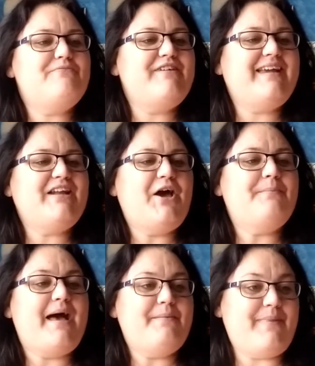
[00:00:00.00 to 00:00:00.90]
Breaking
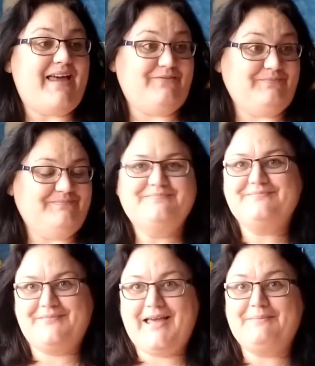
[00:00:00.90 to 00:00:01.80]
her man-ban.
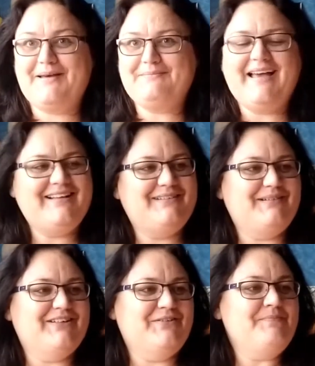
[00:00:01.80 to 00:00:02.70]
Oh my
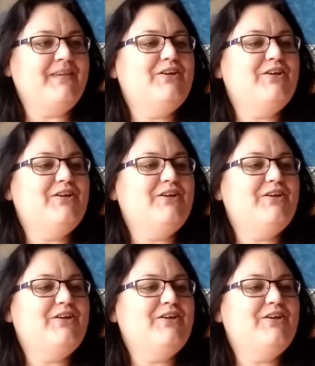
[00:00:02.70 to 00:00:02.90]
god.